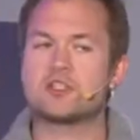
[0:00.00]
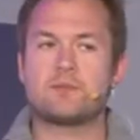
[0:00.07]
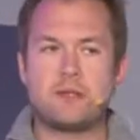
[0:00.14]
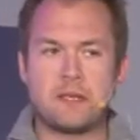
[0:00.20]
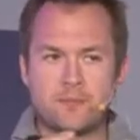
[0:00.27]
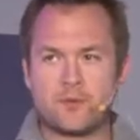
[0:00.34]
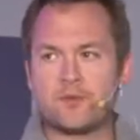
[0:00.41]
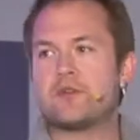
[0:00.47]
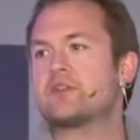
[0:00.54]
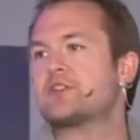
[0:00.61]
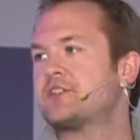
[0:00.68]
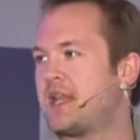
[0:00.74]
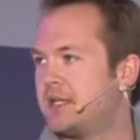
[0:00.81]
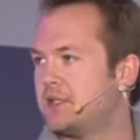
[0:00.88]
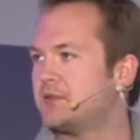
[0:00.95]
the people that are
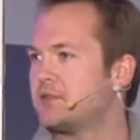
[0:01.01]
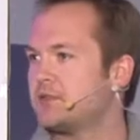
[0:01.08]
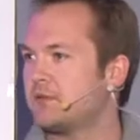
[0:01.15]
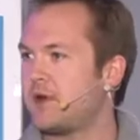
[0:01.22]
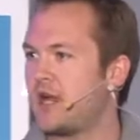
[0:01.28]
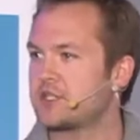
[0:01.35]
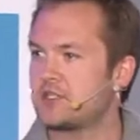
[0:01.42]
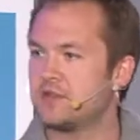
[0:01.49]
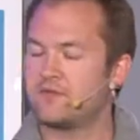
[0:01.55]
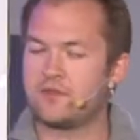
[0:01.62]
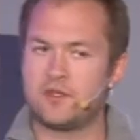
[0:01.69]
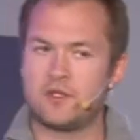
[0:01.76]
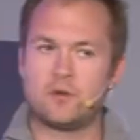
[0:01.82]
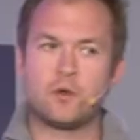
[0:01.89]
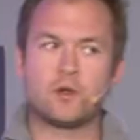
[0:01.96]
setting the direction for
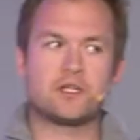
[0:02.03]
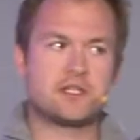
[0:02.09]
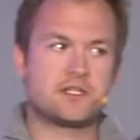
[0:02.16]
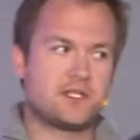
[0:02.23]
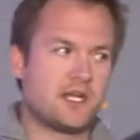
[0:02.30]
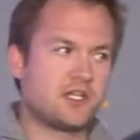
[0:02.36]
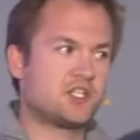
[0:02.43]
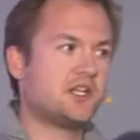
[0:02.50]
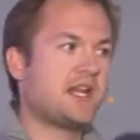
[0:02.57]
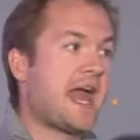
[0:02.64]
the organization.